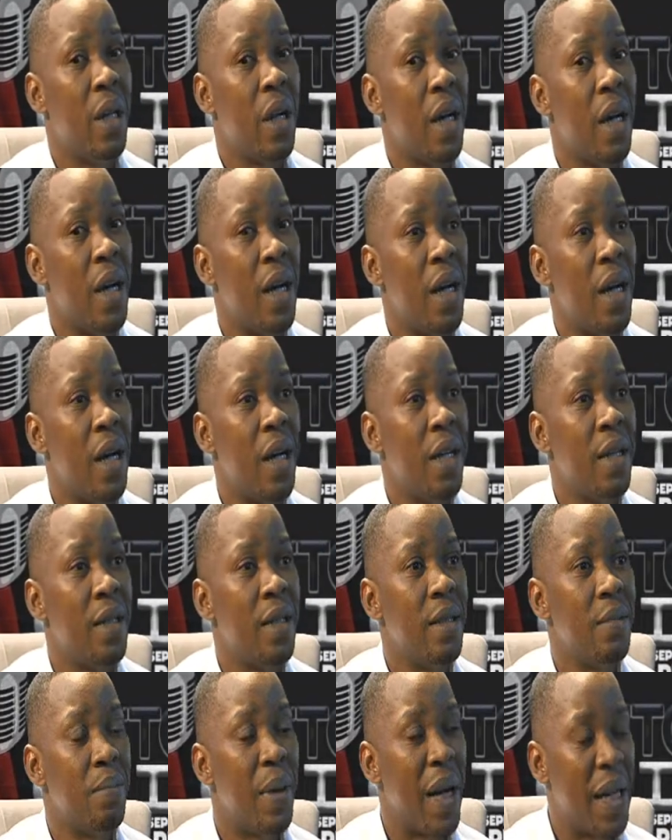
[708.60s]

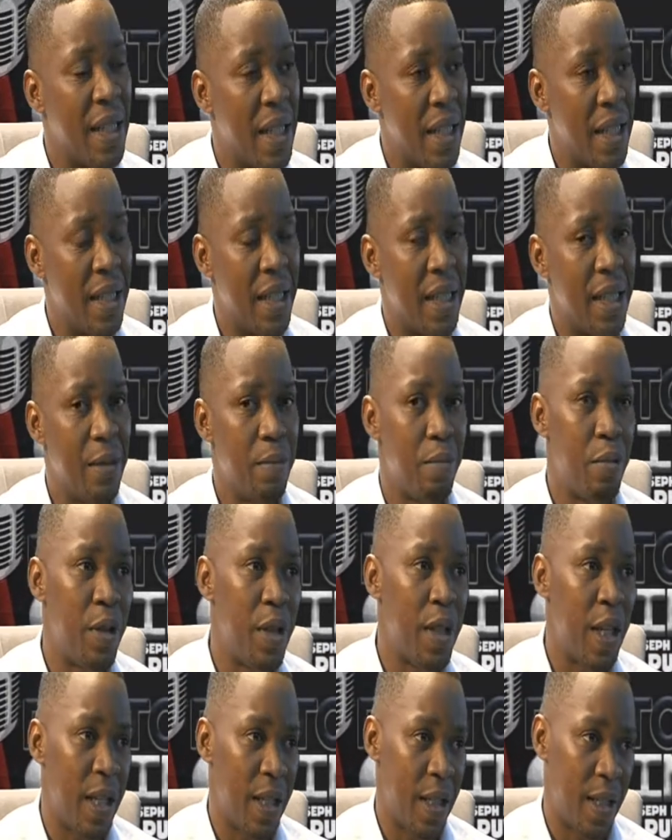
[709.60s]
patterns it
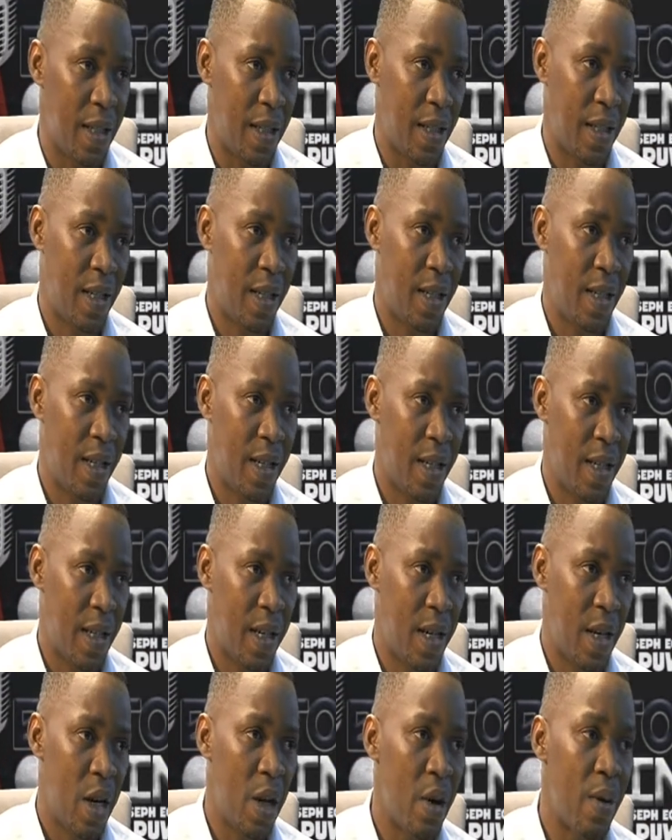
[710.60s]
presents.
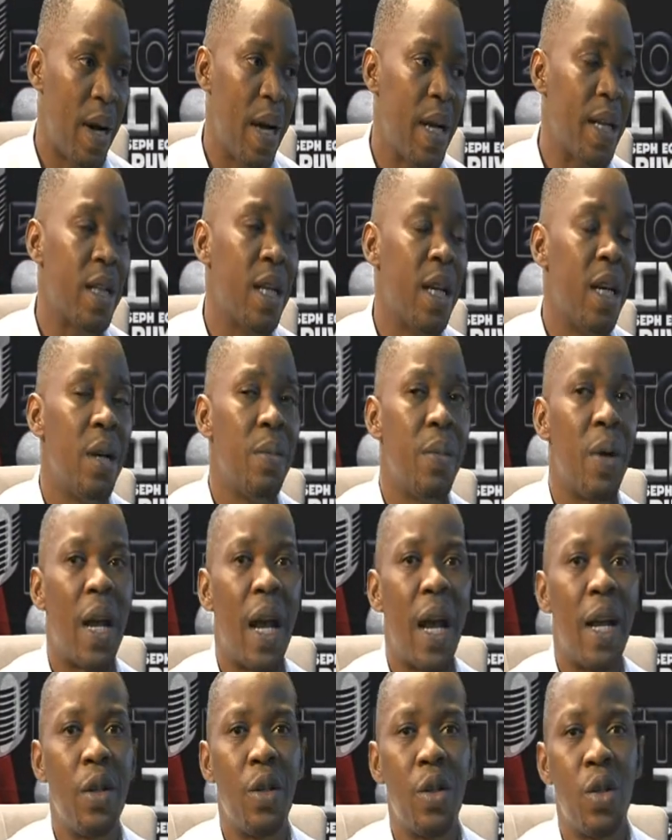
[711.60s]
All right. But
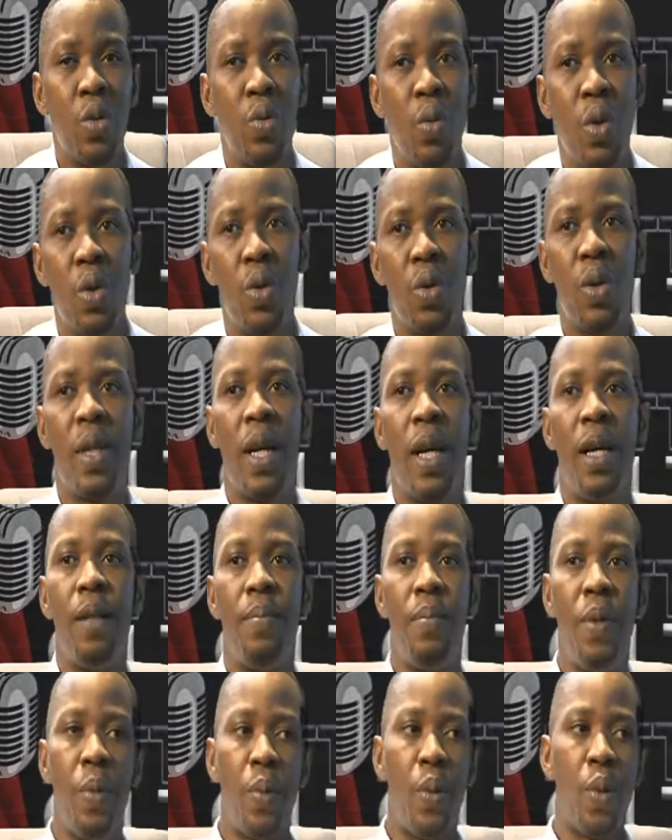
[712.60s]
I just want to tell
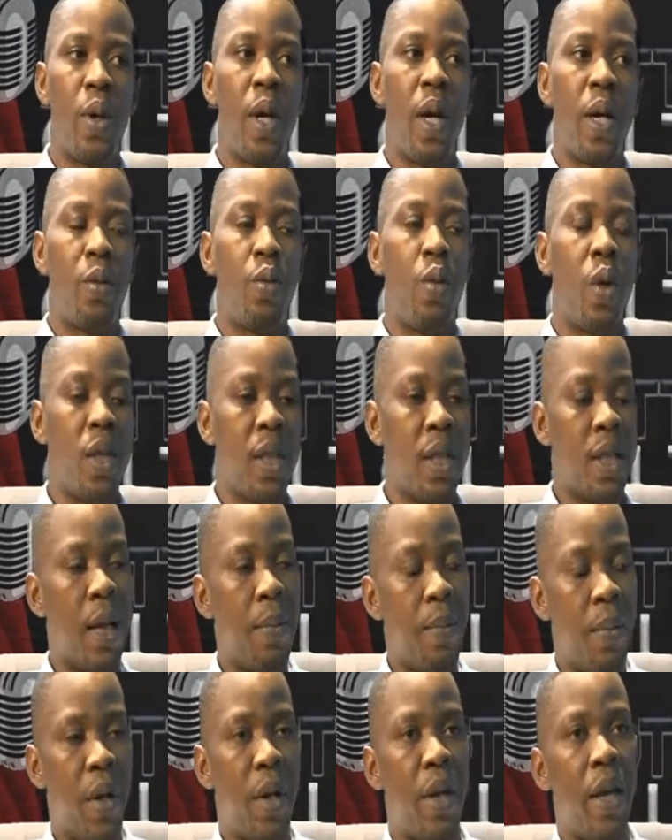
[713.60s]
people that what is
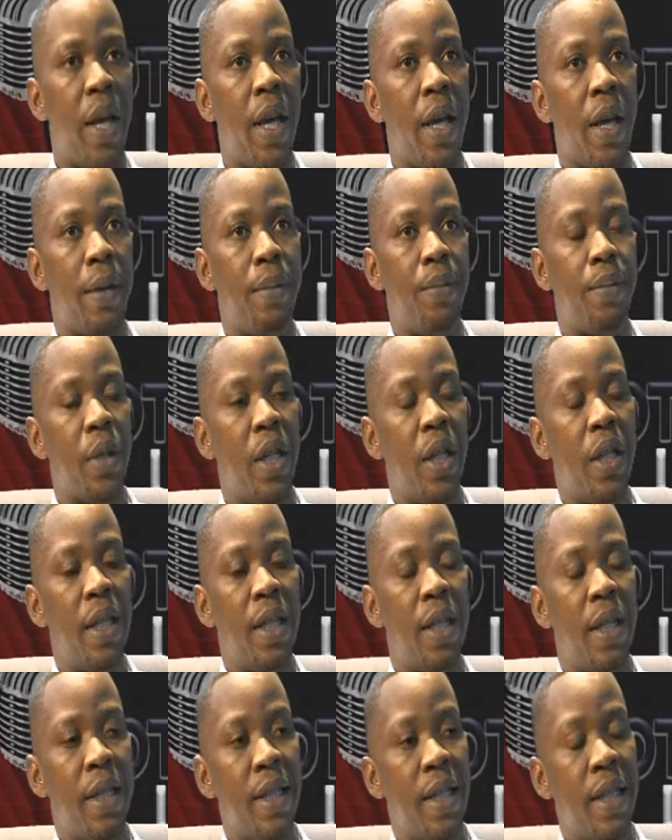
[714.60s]
happening here in the
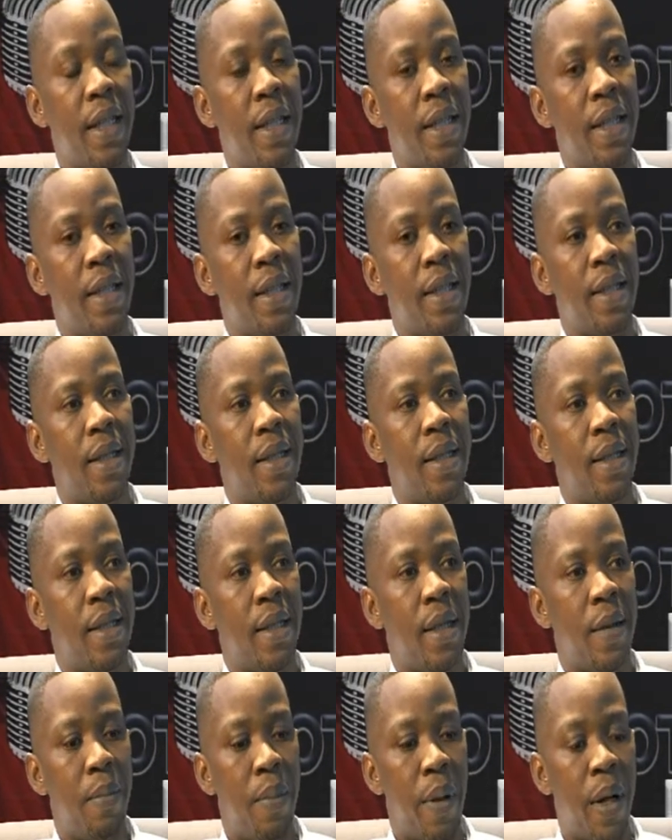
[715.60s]
disease
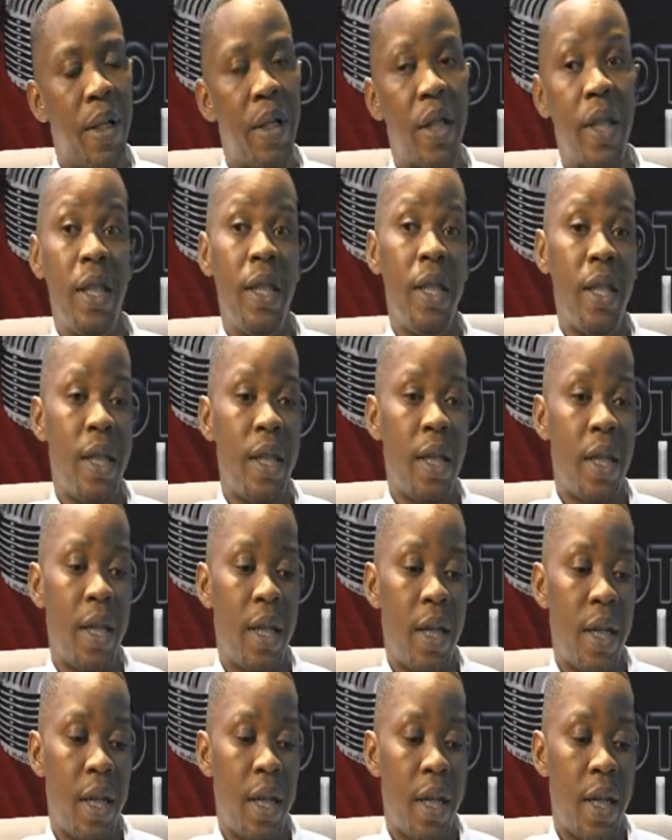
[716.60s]
pattern
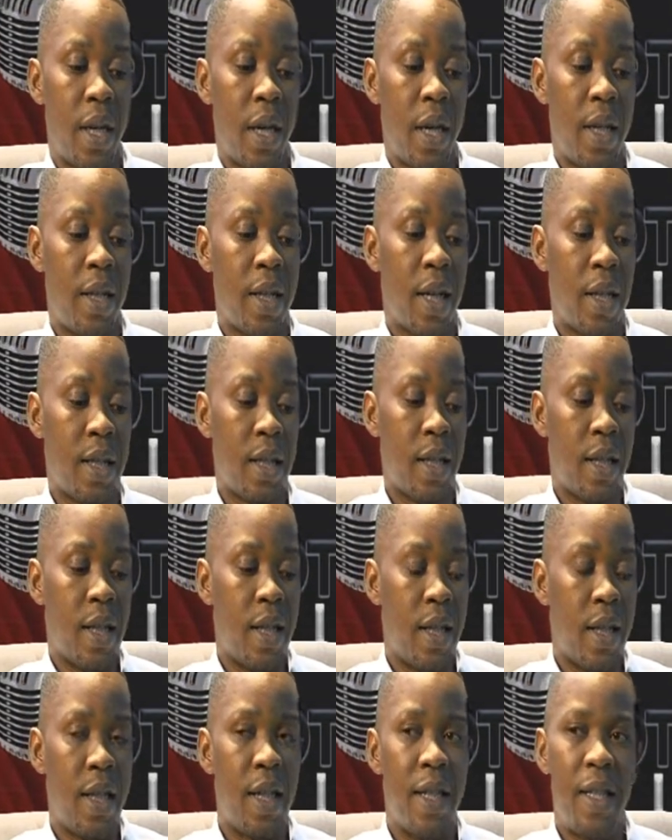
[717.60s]
is that
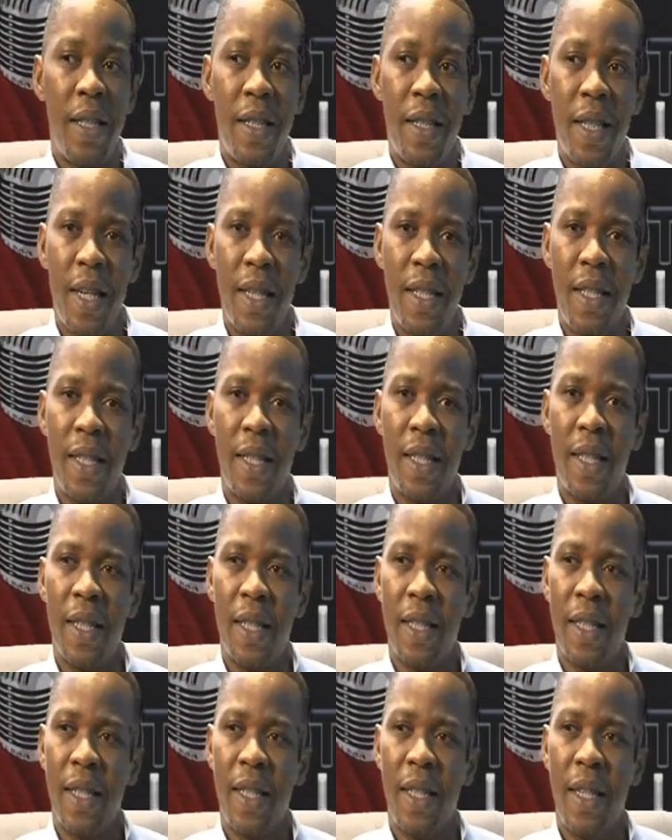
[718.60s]
the disease
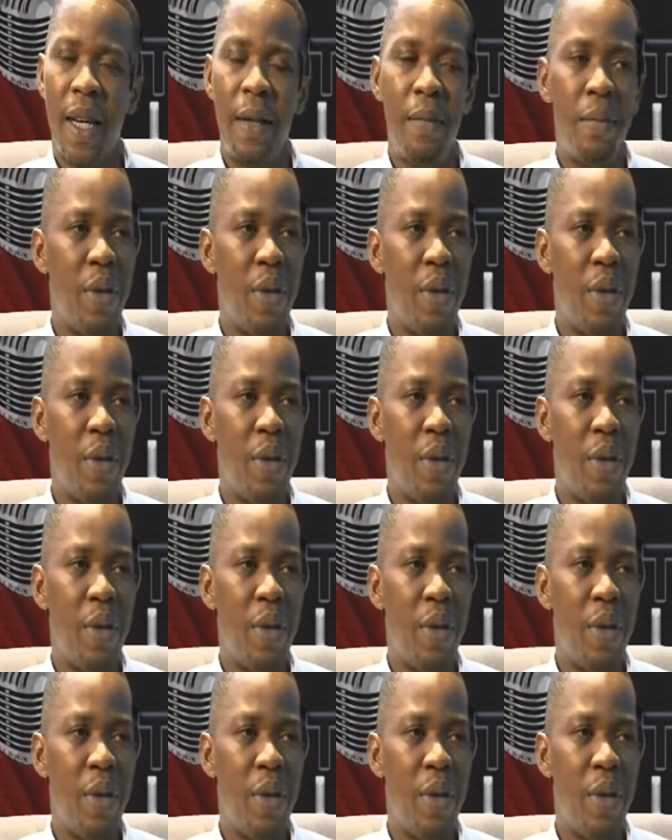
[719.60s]
can